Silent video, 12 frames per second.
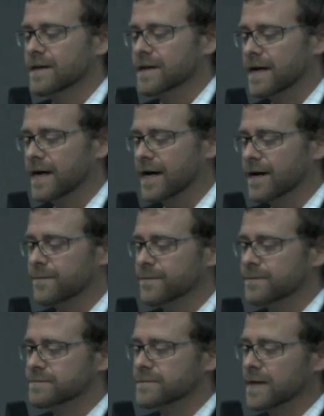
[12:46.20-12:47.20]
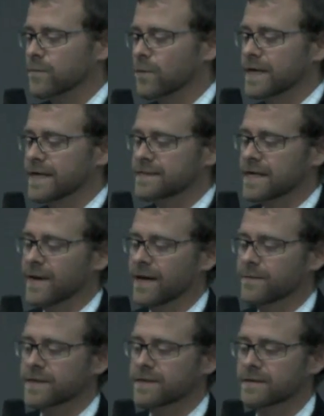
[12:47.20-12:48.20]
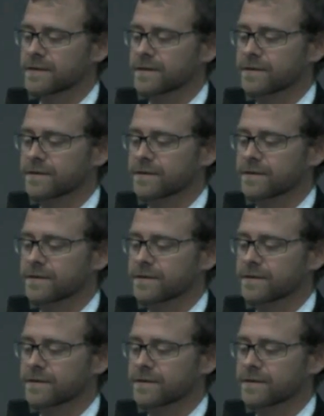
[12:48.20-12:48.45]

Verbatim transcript: Um, and what ended up happening,